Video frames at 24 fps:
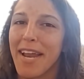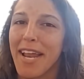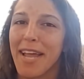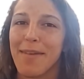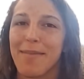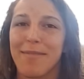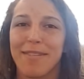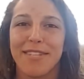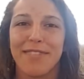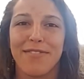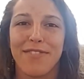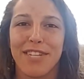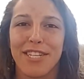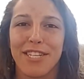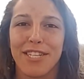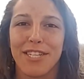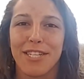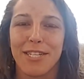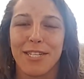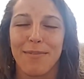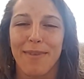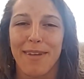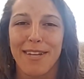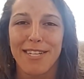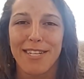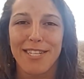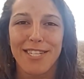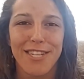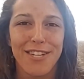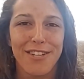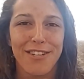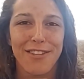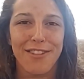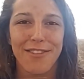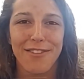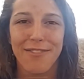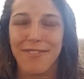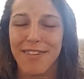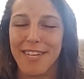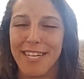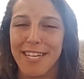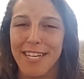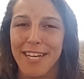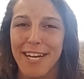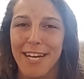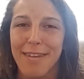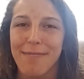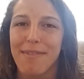my name is Felicia Spencer, the
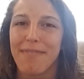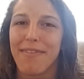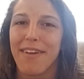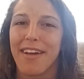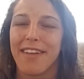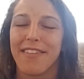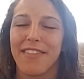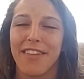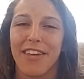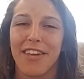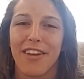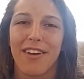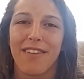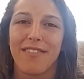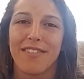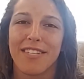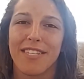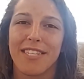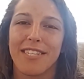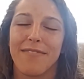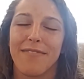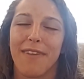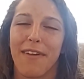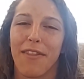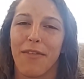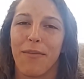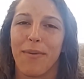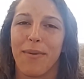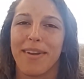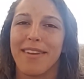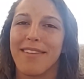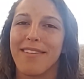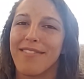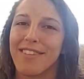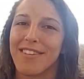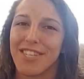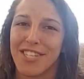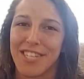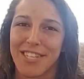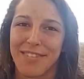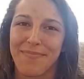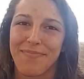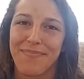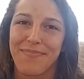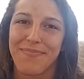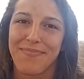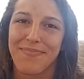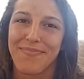Phenom. I fight in the UFC's featherweight
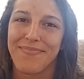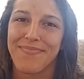division.